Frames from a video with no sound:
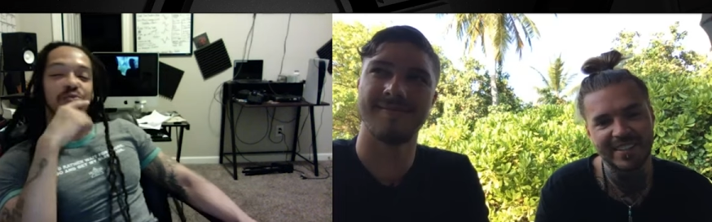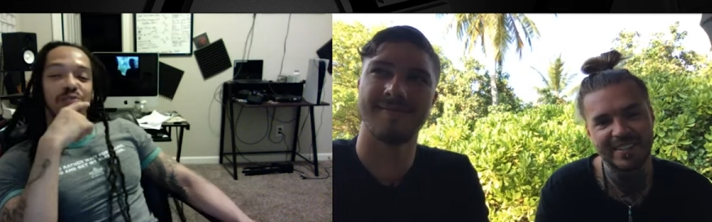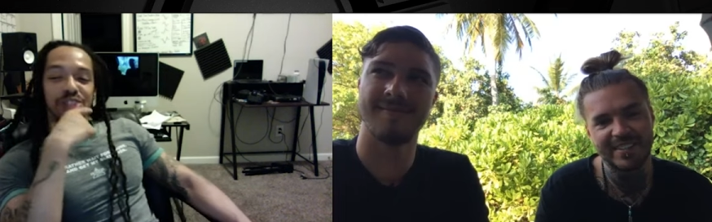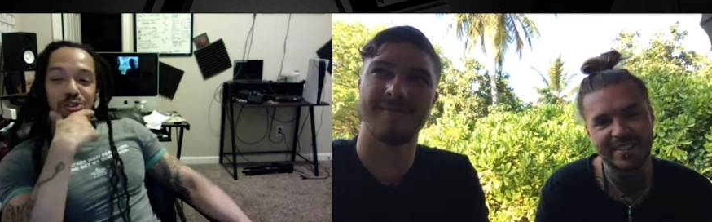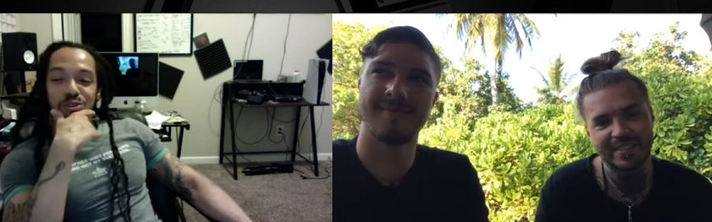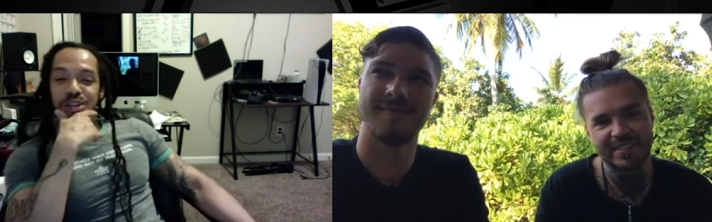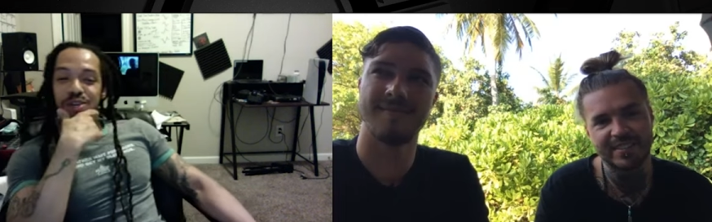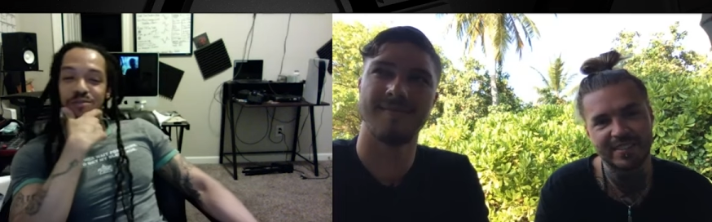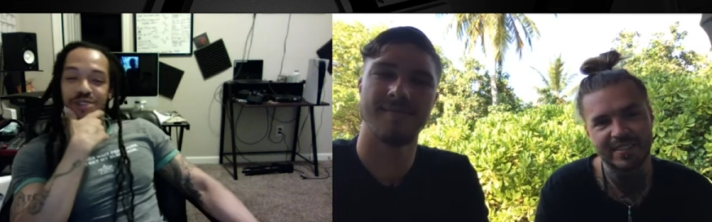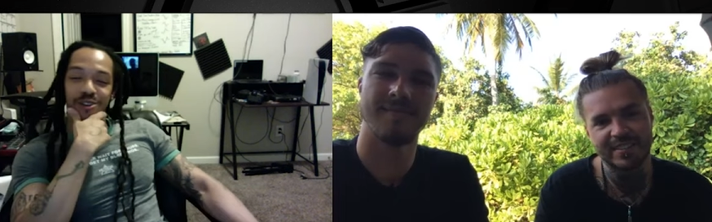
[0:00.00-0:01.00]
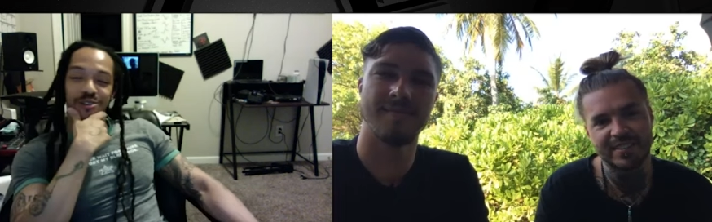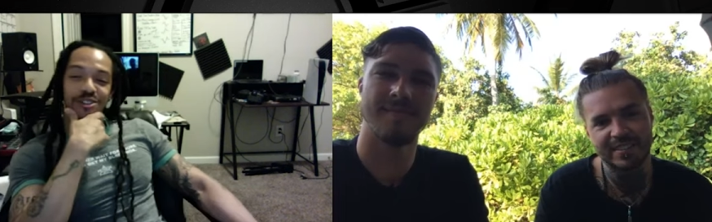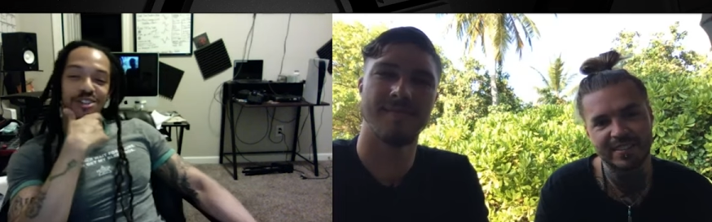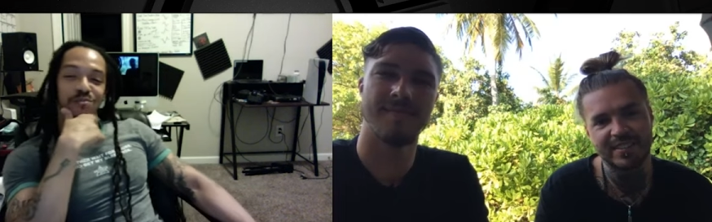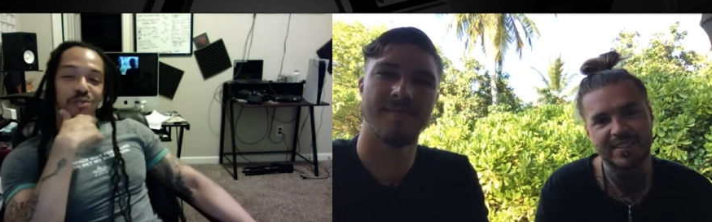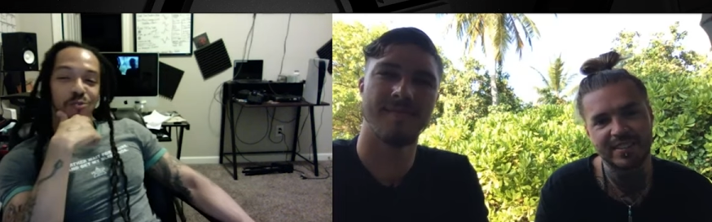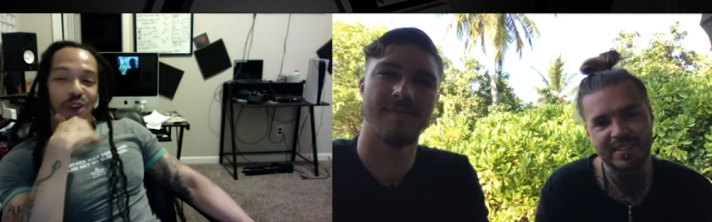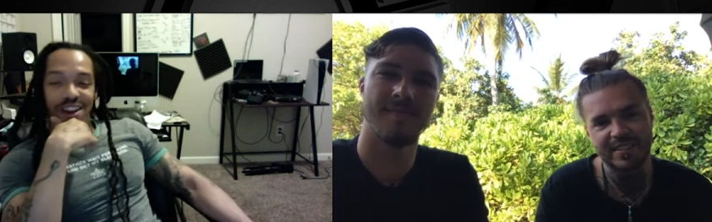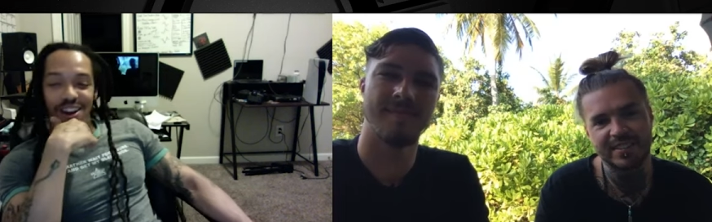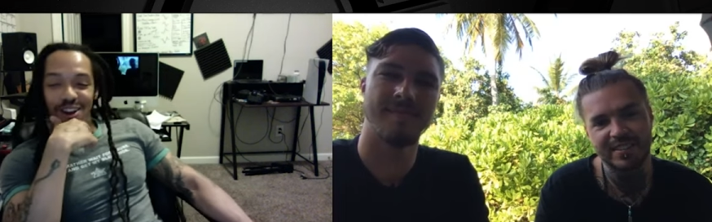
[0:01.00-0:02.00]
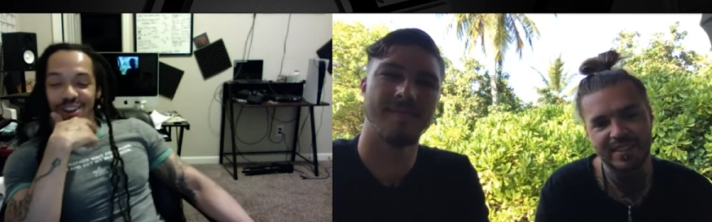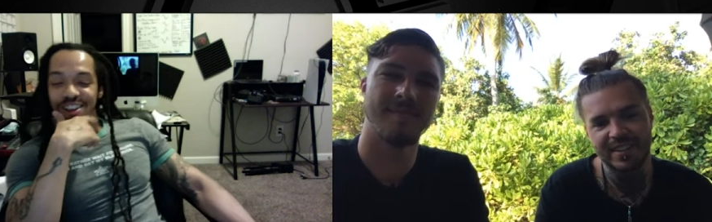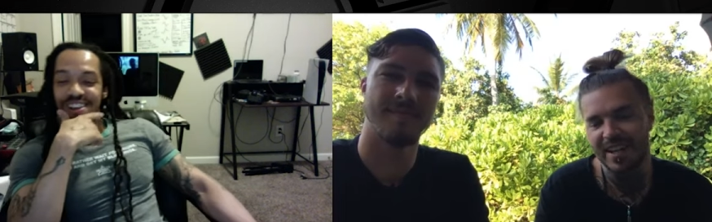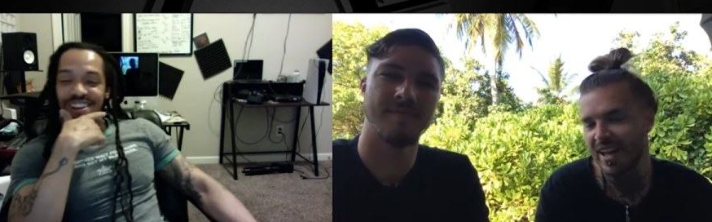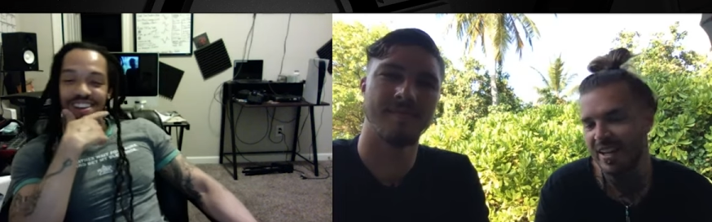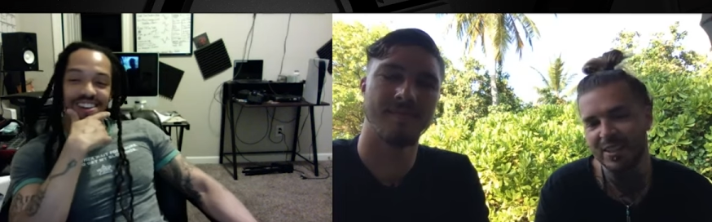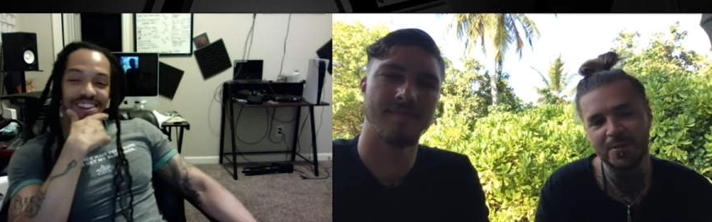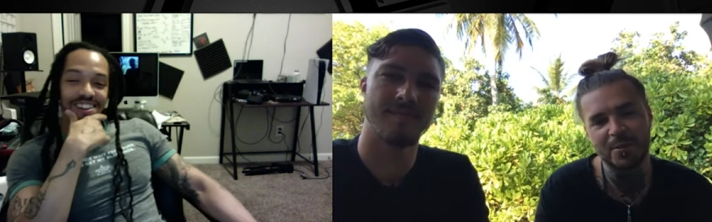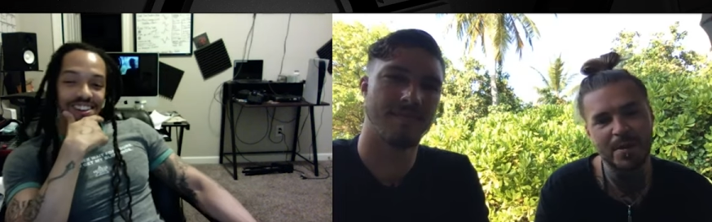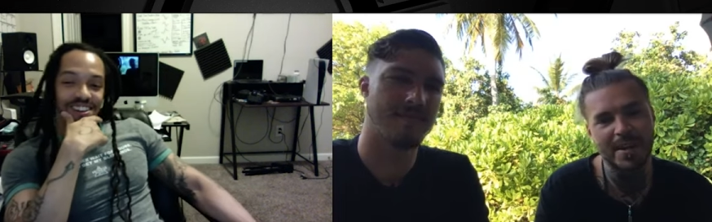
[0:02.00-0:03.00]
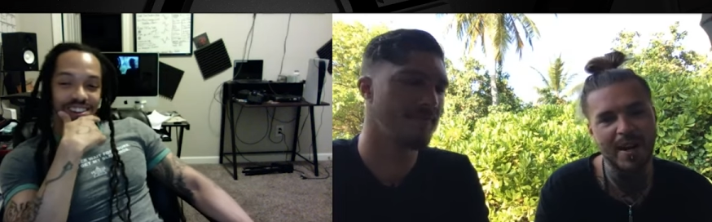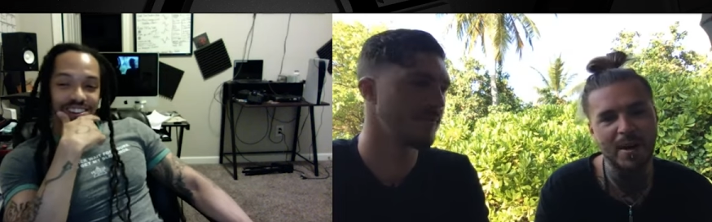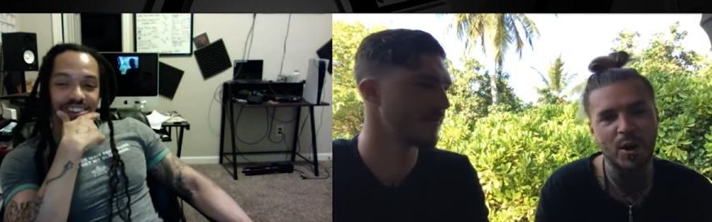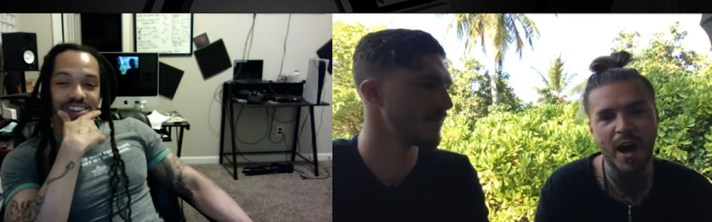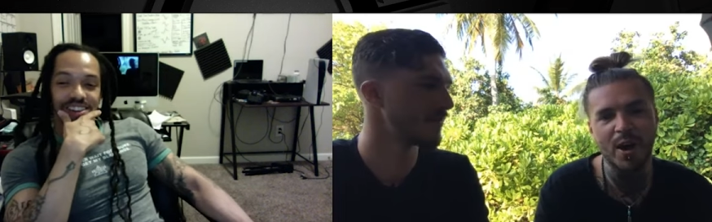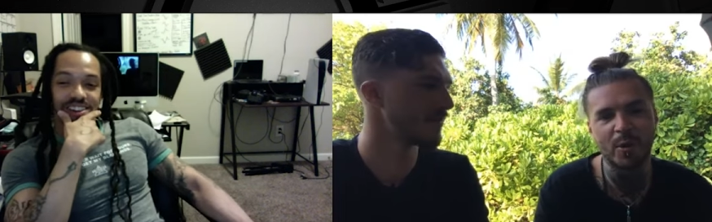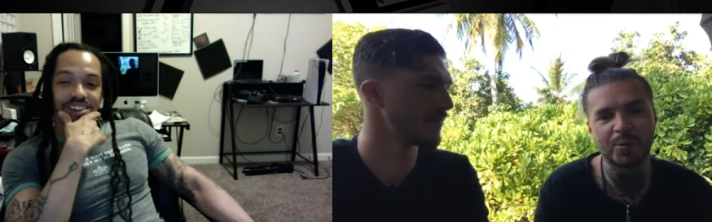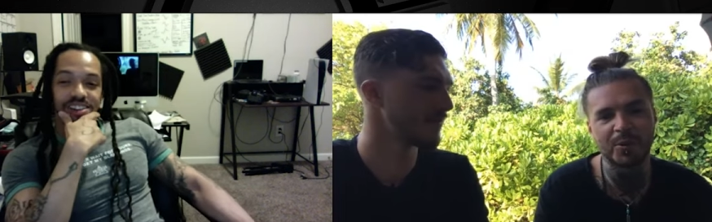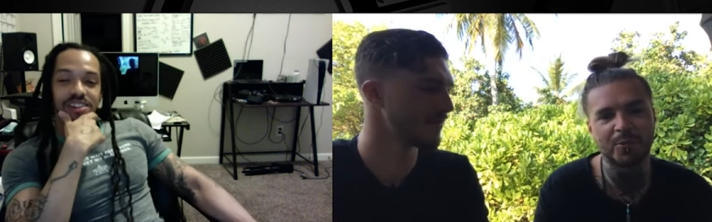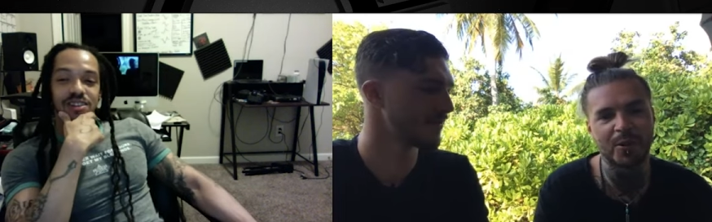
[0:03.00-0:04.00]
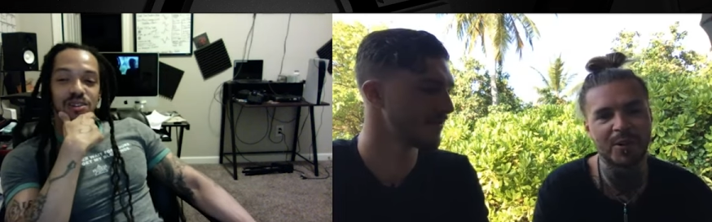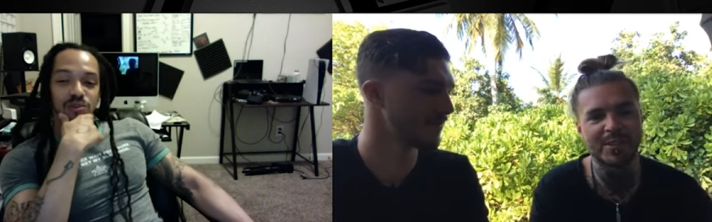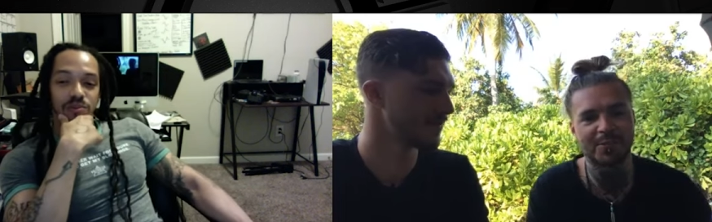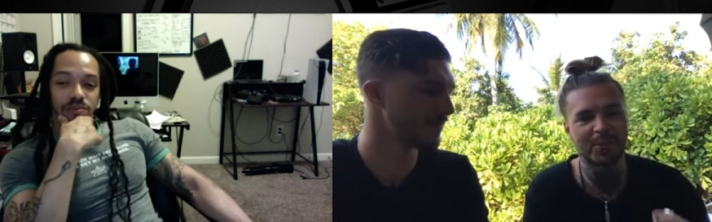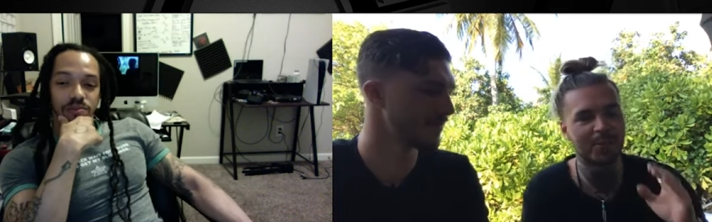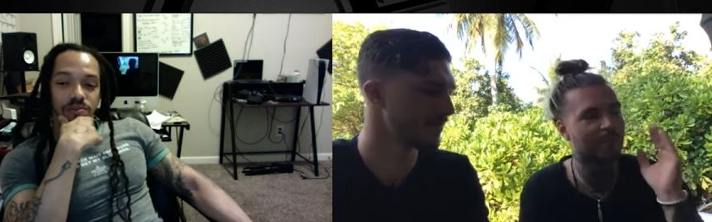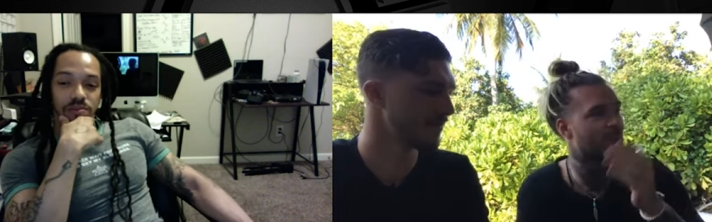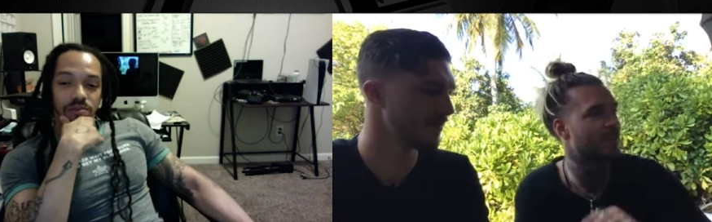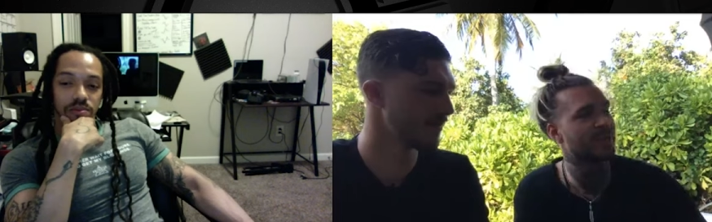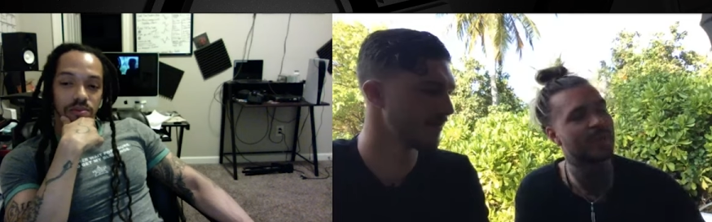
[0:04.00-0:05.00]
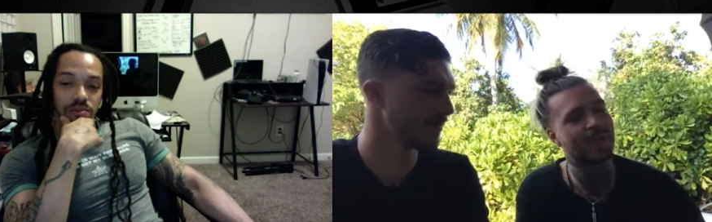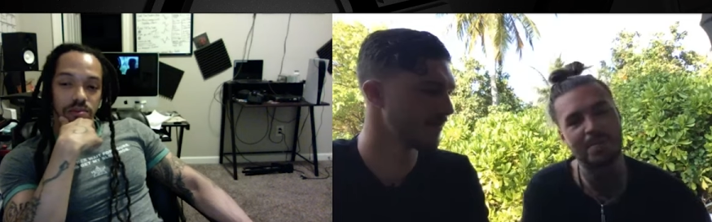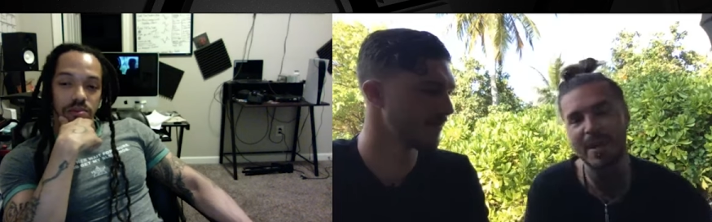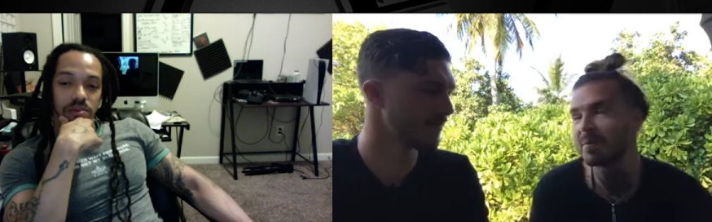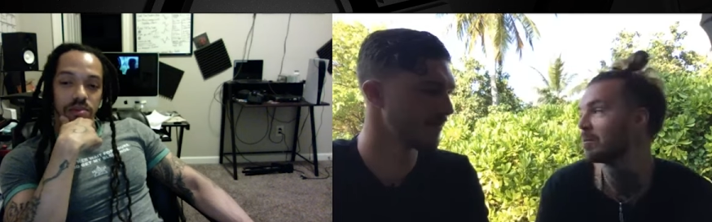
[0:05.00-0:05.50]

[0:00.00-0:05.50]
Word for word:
Speaker 1: for 2M, so you just be waiting on it.
Speaker 2: I love it, man. I hope I hope you're the first. If you're the first 2M, maybe